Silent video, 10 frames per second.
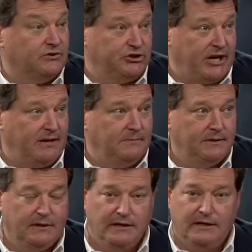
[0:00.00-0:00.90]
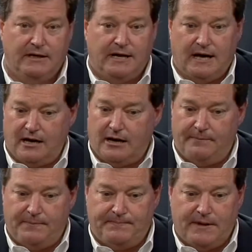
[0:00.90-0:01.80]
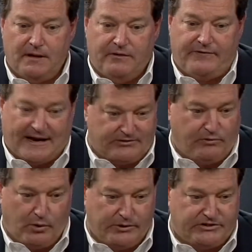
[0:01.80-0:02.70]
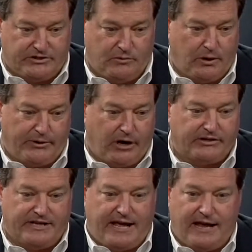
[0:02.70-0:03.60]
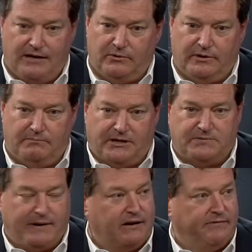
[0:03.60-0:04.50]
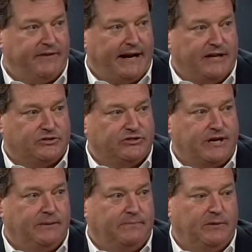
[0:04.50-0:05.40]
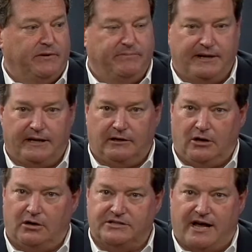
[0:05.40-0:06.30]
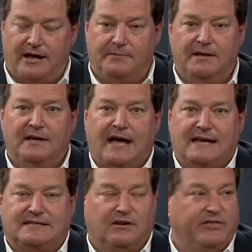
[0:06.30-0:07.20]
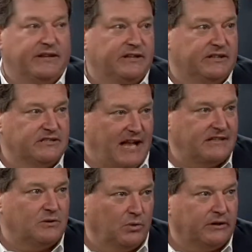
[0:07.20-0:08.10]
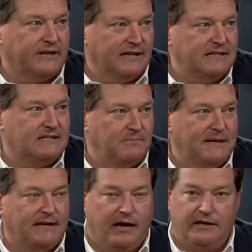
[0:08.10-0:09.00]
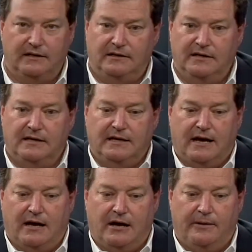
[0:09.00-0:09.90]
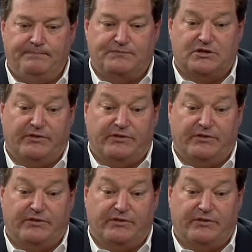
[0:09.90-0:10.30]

shape. Um, fast forward to where we are today, we're in much better financial shape than we've been in a long time. I still think that there's lots of work that needs to be done um, so